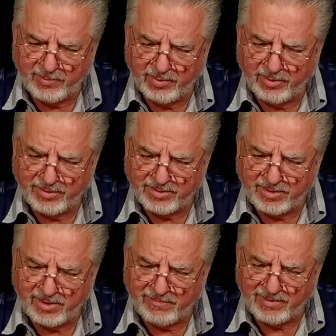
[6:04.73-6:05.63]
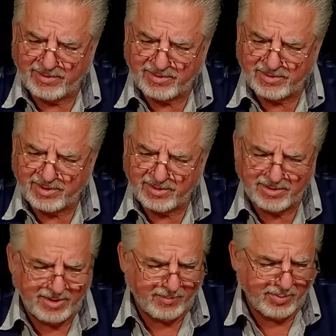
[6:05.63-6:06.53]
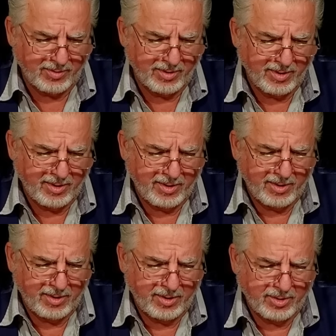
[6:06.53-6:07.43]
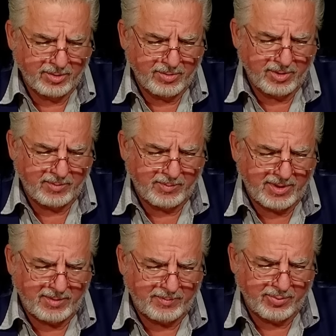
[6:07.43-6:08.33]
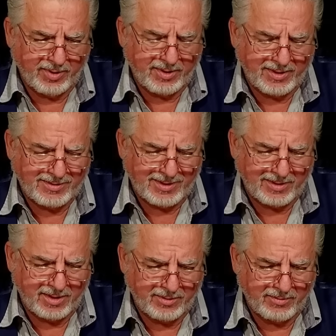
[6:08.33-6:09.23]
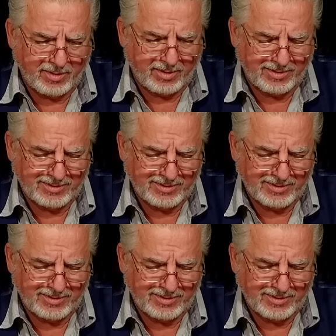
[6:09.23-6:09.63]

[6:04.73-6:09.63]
number instead of a 6 number. Could it be pre-1900?